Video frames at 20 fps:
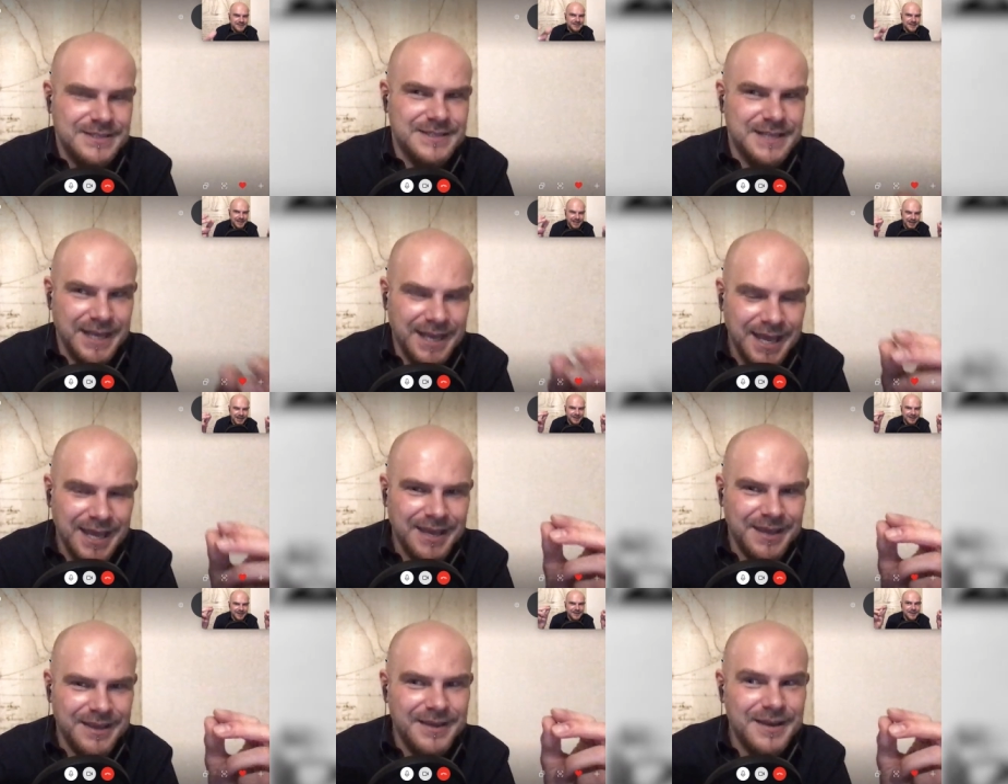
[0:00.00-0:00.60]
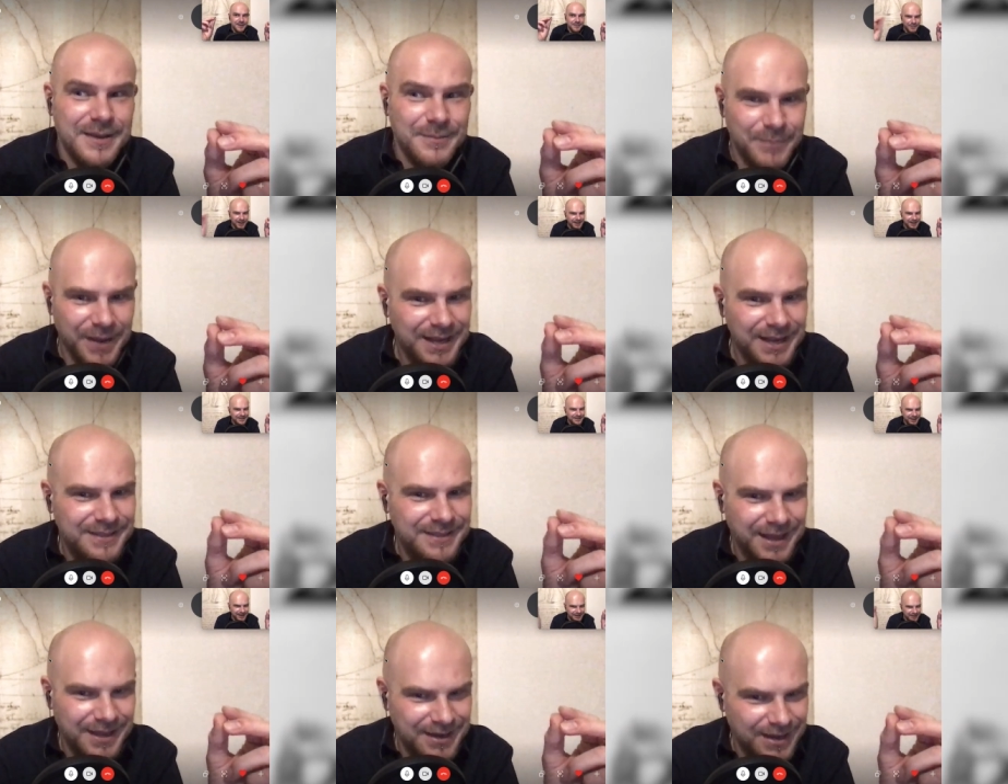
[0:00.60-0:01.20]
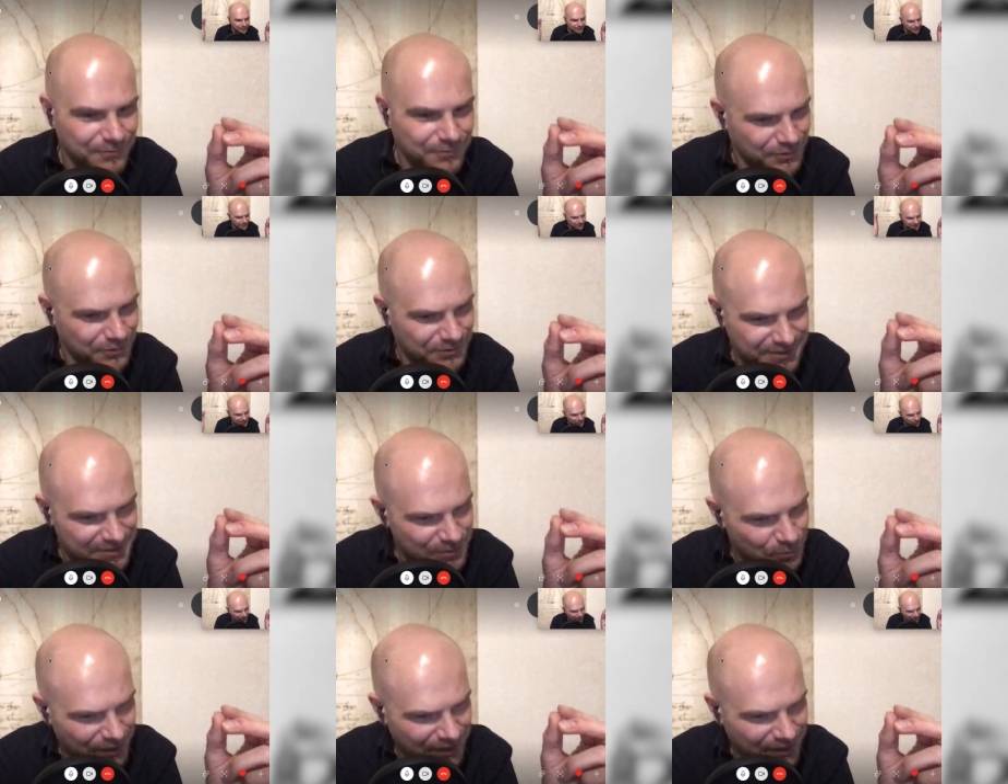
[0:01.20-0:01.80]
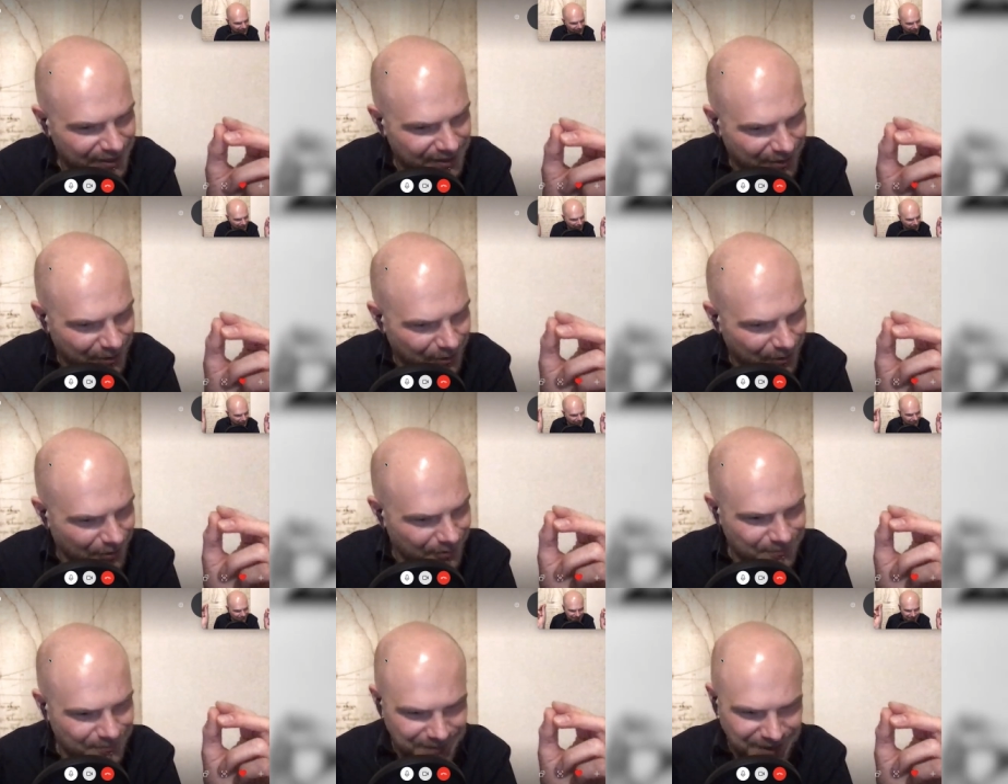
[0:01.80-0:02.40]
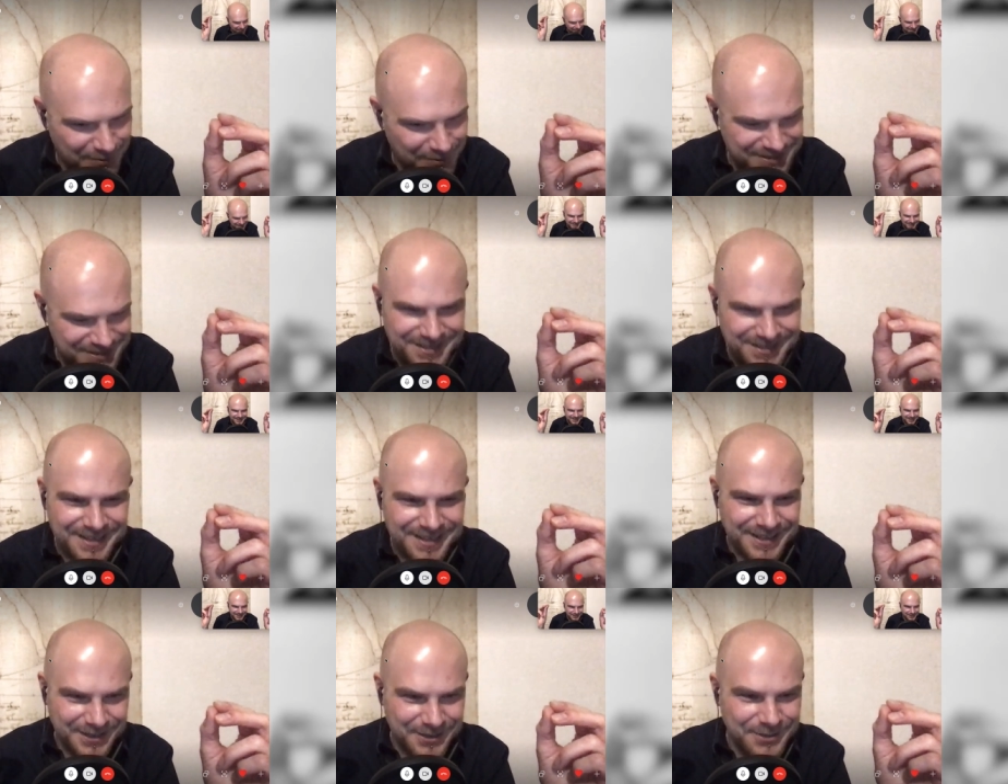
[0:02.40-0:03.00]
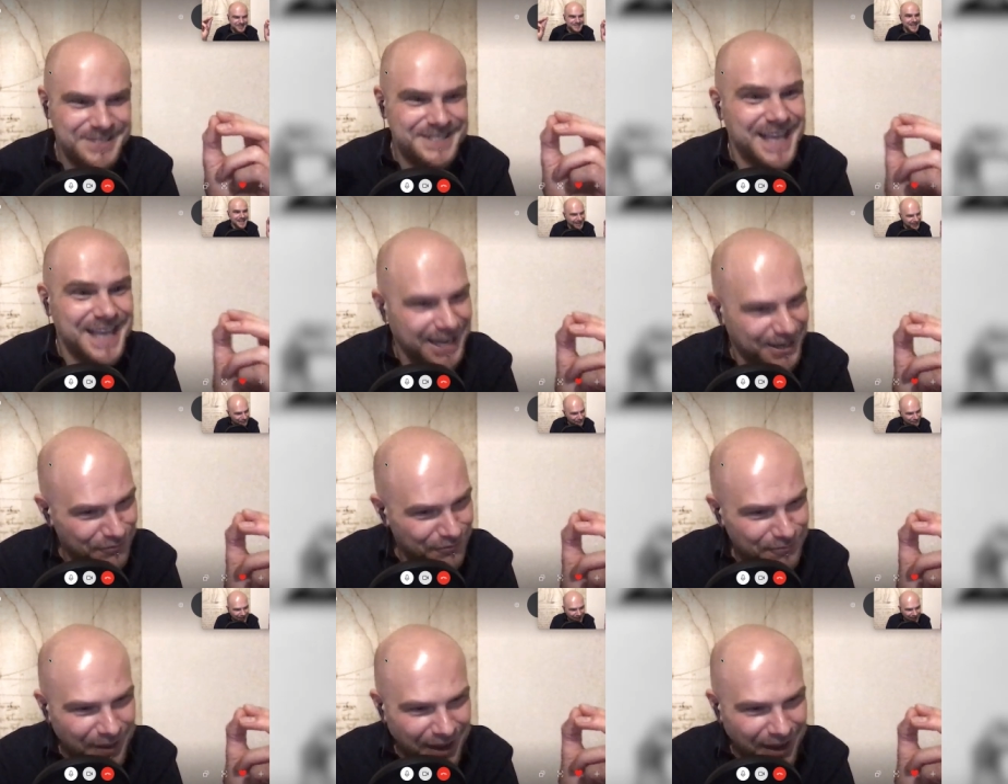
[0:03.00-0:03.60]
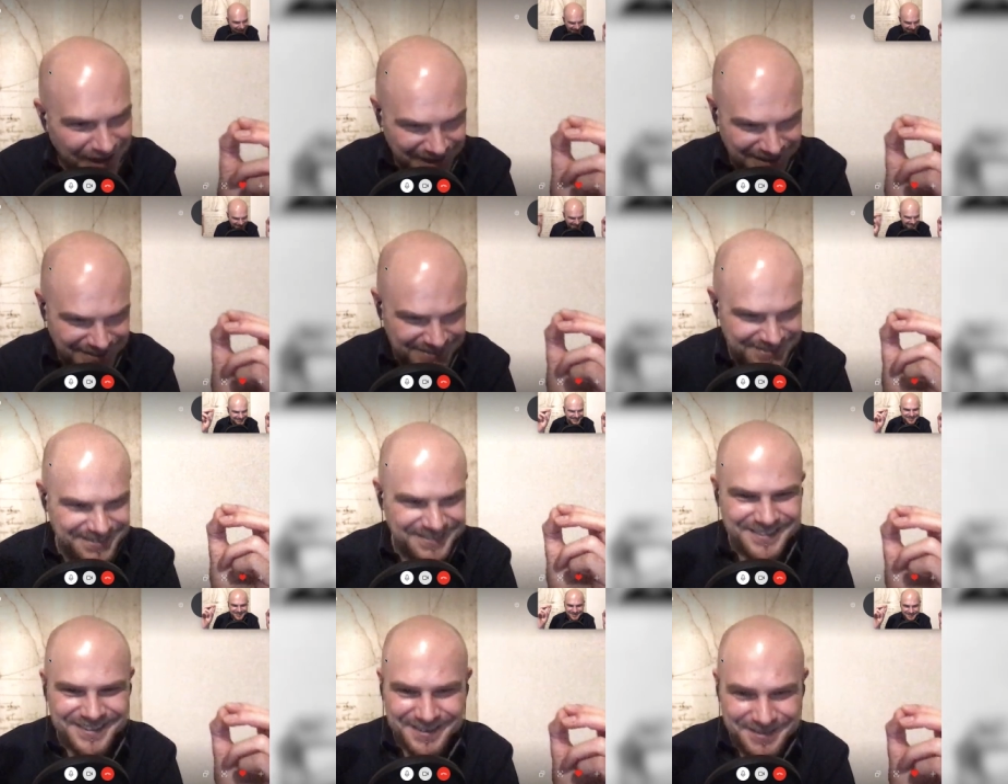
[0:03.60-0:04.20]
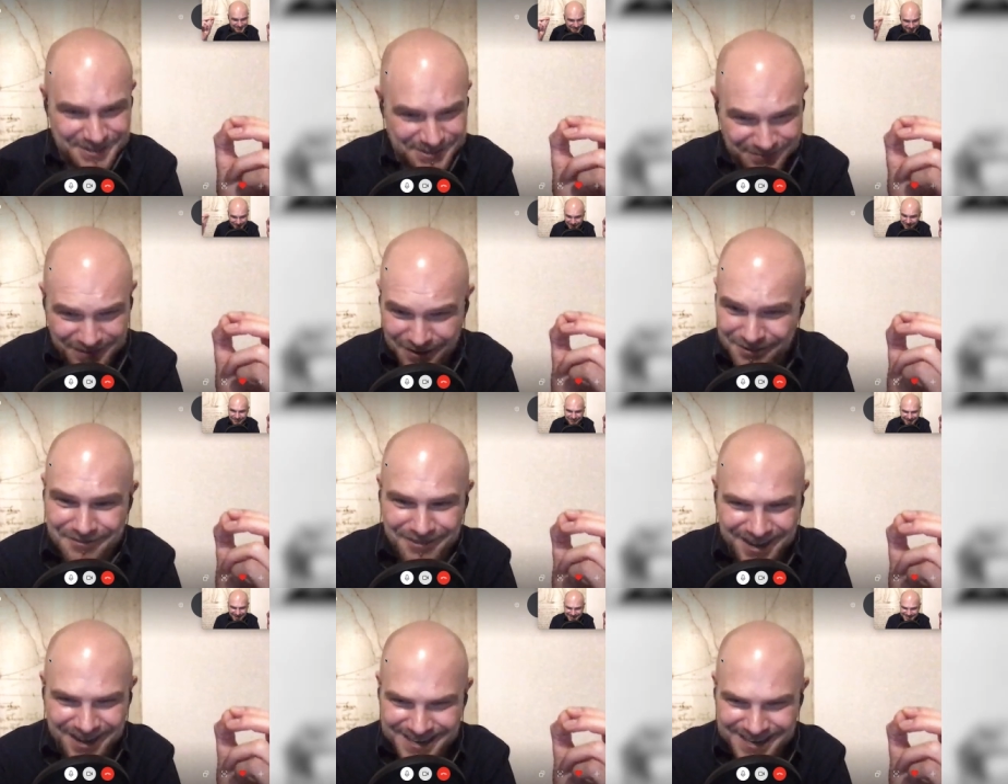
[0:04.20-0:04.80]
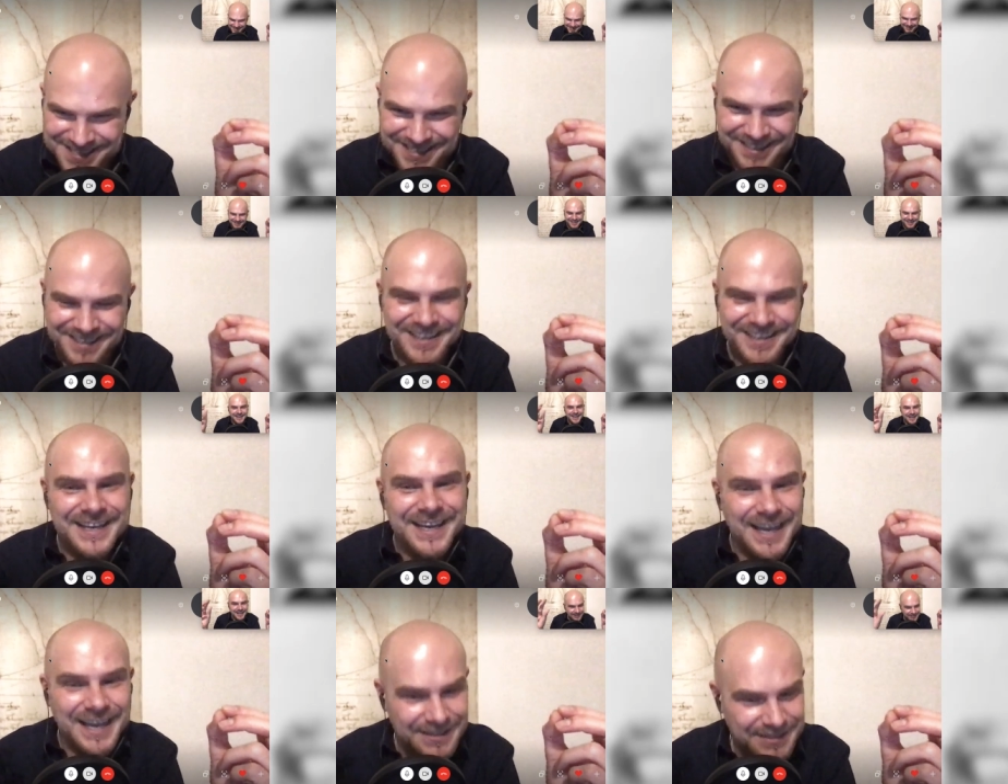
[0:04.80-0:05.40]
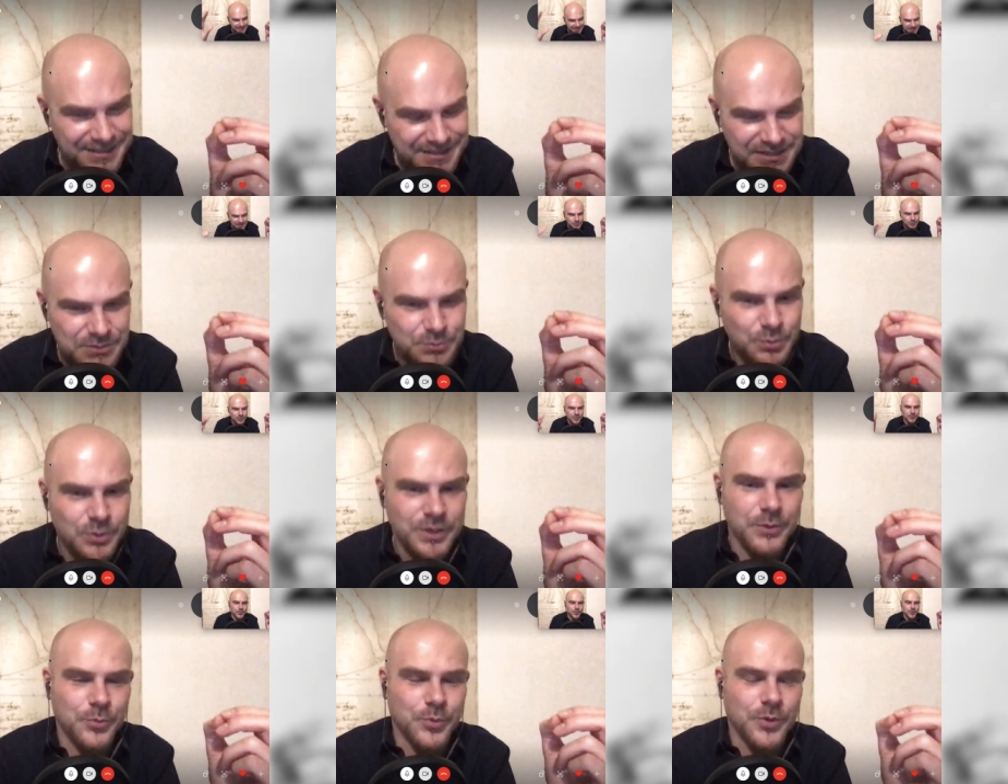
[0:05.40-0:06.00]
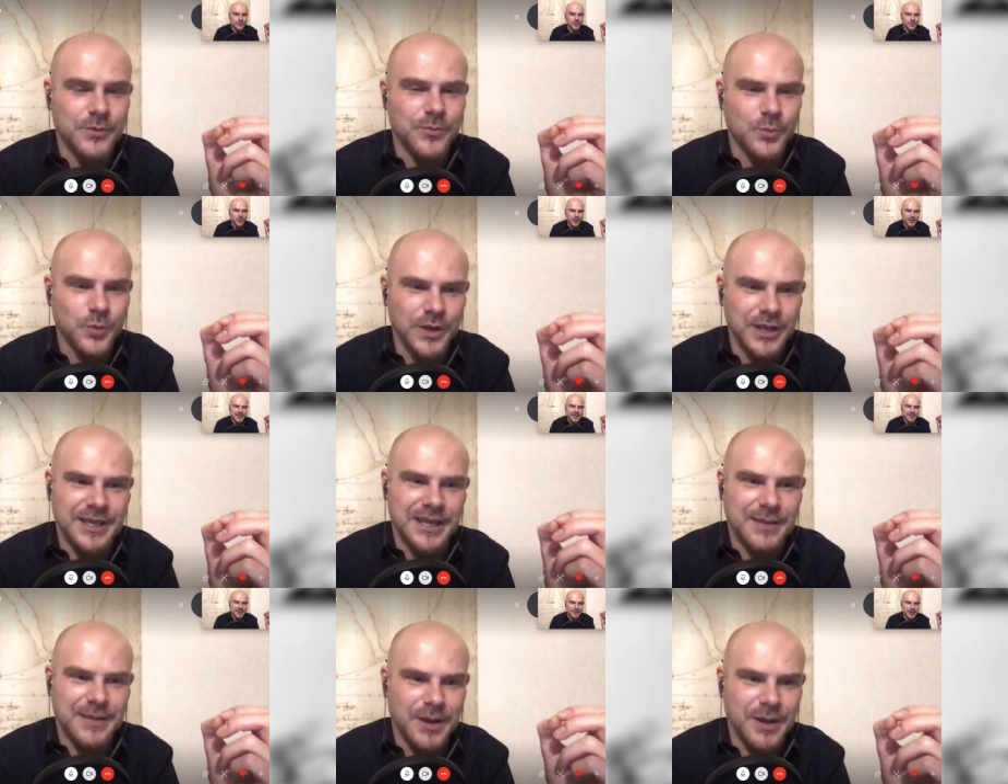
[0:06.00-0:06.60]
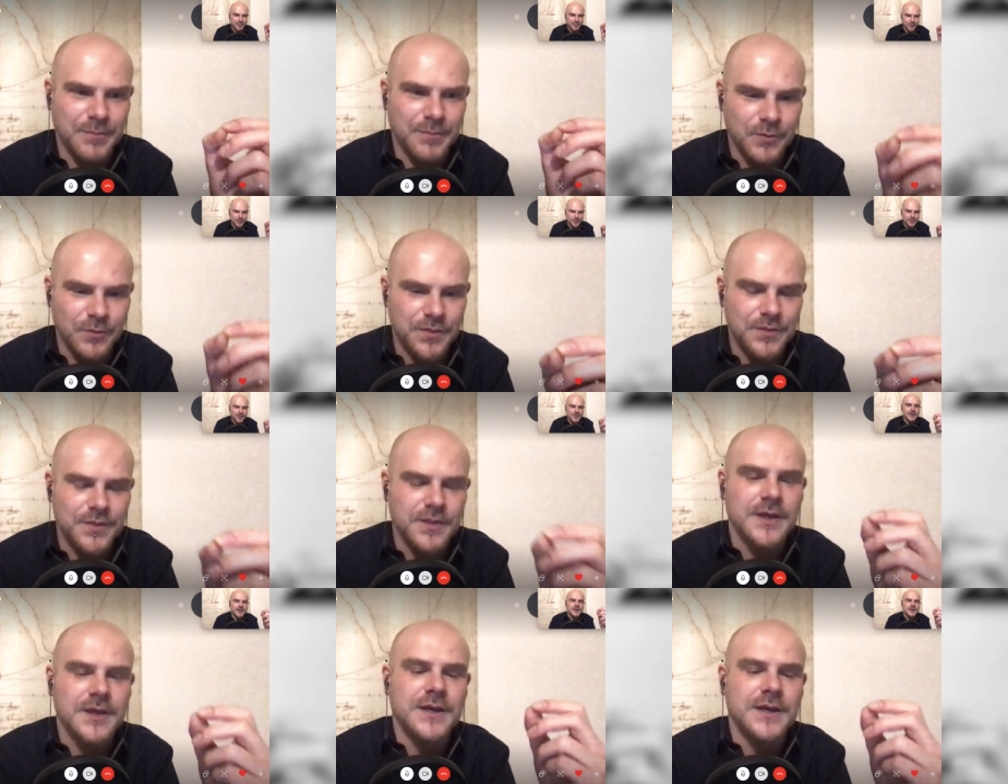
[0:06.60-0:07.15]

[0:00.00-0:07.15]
It's like, hey, back then I wrote this a week ago. Yeah. I was, you know, sane of mind. I was very rational, and this is what I what I came up with.